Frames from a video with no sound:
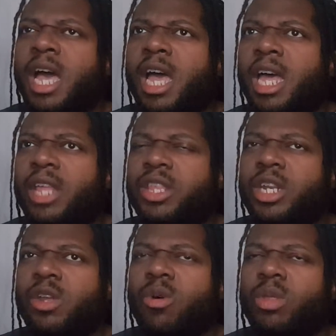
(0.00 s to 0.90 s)
I think
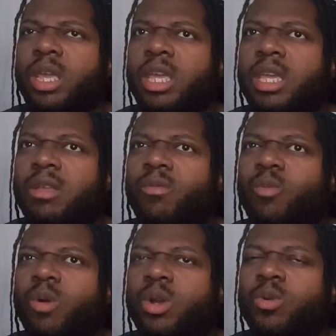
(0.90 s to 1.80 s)
the only
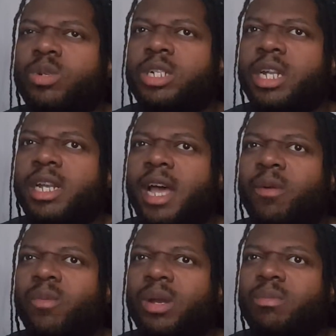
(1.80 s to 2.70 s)
one who did
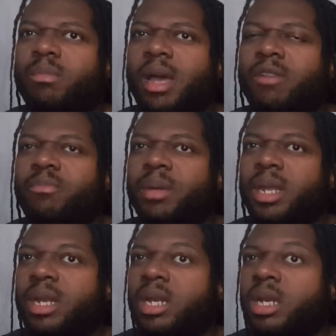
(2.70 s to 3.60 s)
not win might have
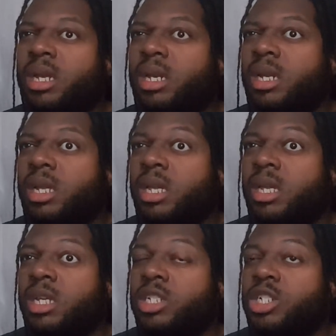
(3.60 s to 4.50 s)
been
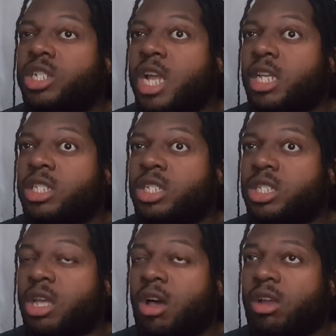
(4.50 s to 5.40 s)
Shang
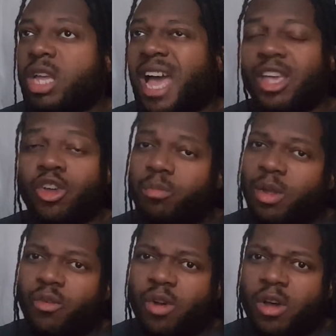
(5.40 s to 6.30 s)
Tsung. I could
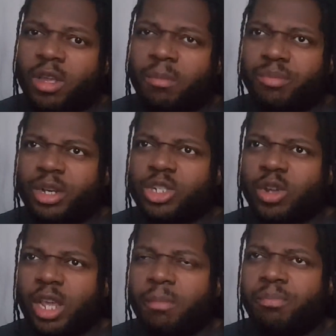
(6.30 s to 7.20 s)
be wrong. I'm pretty
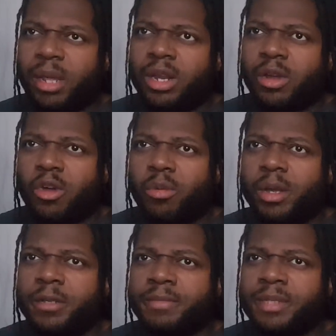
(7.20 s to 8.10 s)
sure he beat
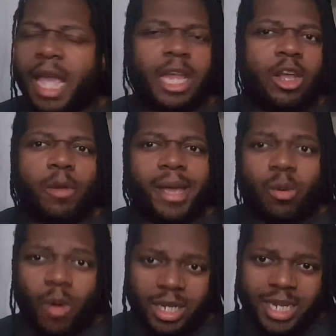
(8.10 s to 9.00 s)
Akuma. I got to go back
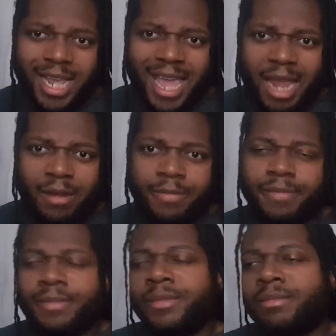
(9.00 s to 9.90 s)
and watch it again.
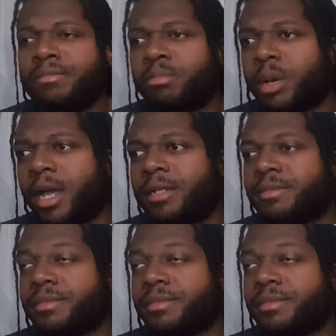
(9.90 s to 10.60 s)
But,